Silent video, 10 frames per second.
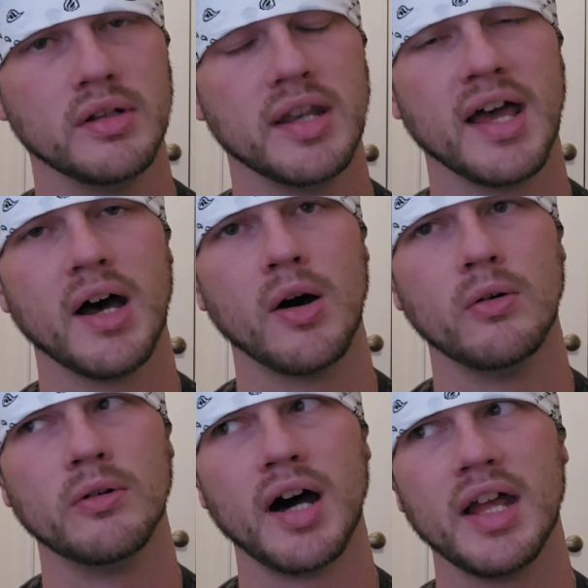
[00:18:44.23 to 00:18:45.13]

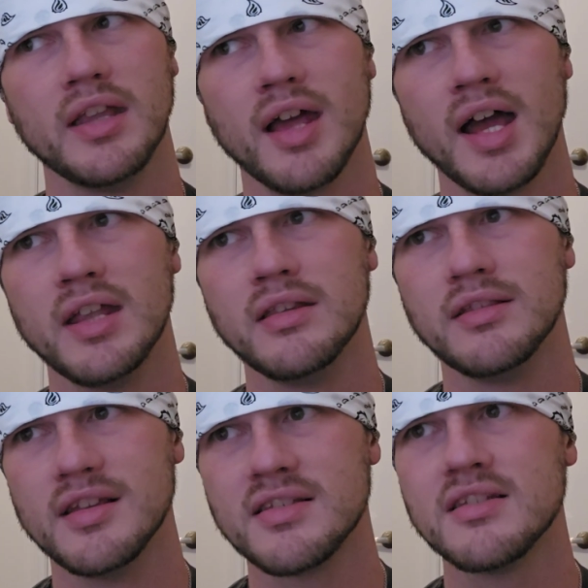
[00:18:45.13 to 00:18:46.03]
Now,
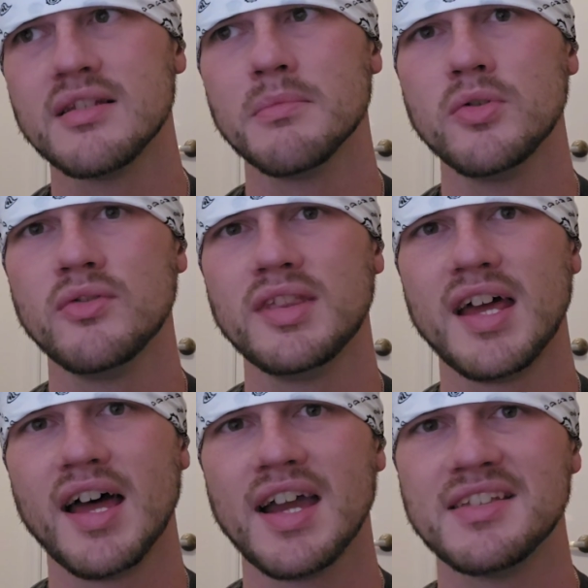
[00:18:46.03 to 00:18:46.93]
this is a movie
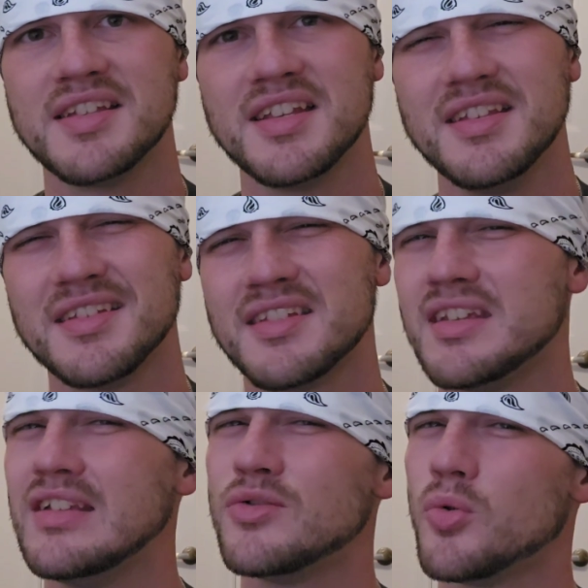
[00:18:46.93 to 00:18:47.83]
that I tend to
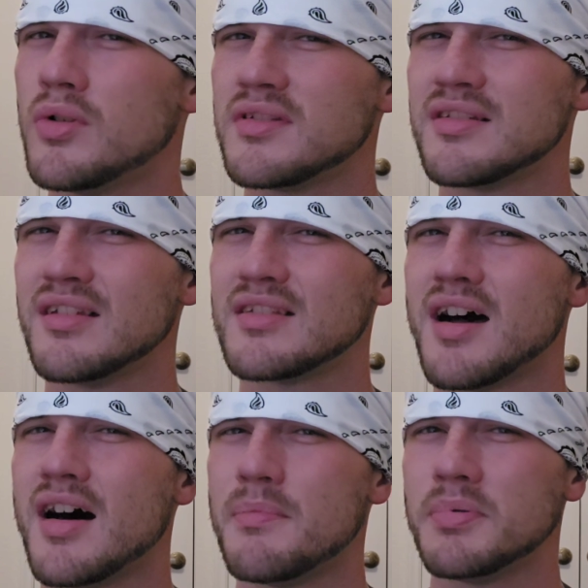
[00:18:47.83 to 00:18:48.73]
see towards the
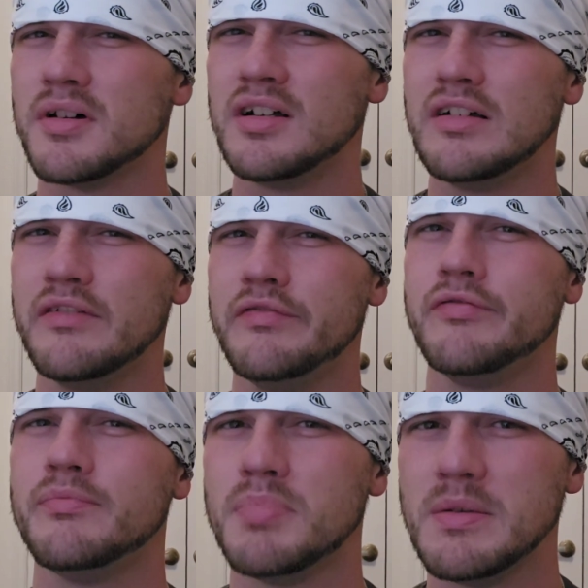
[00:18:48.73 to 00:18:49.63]
top
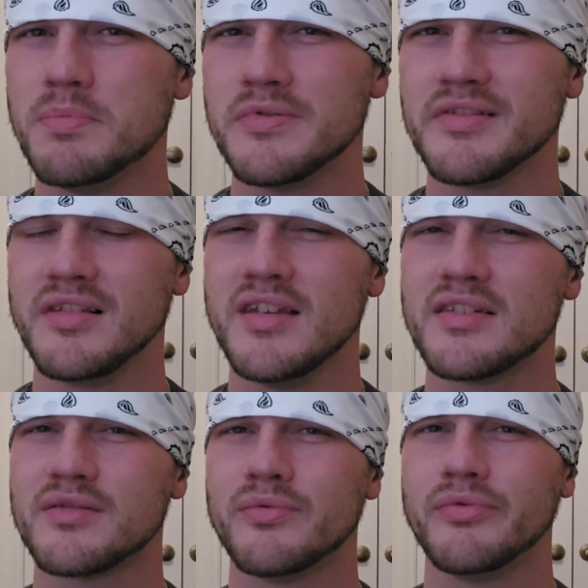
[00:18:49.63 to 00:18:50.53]
of people's
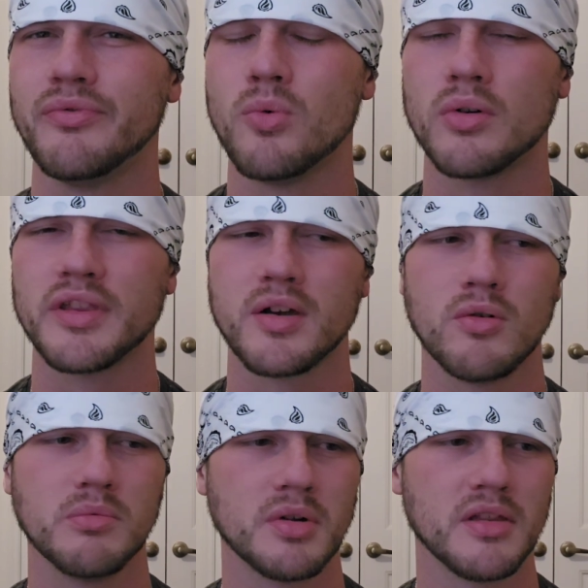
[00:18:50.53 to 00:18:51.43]
list for the
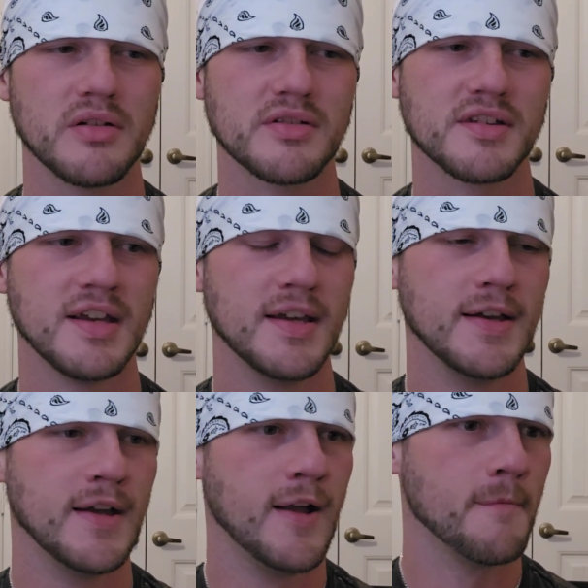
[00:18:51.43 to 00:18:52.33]
COEN brothers.
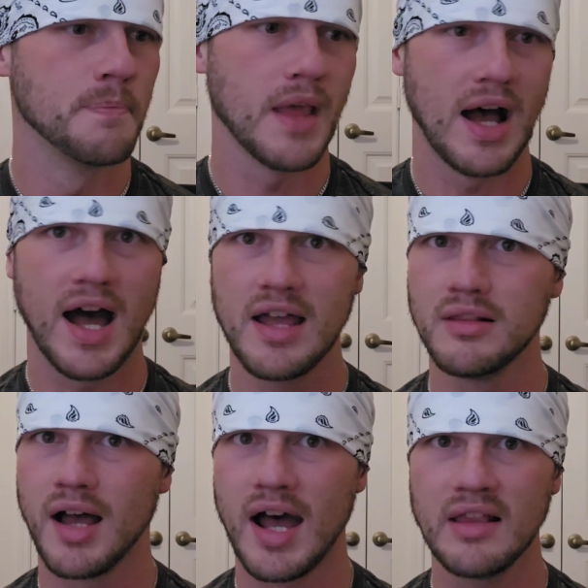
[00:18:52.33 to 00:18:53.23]

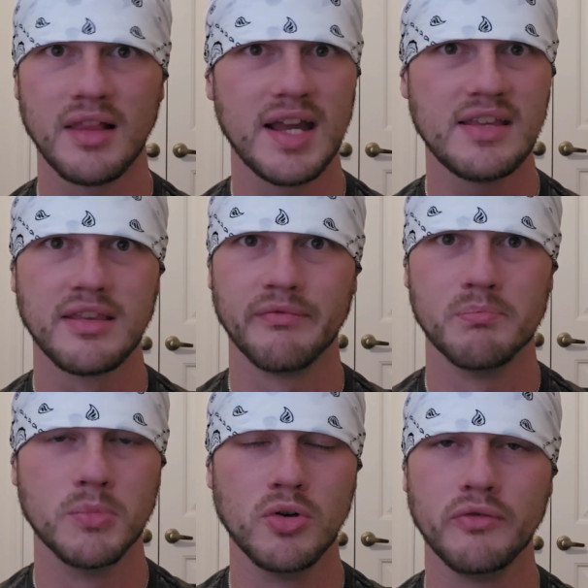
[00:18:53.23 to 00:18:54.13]
I like the
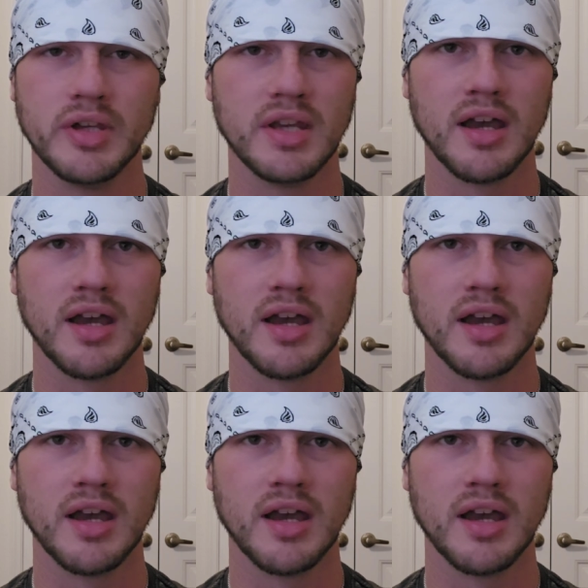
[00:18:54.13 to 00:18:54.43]
movie.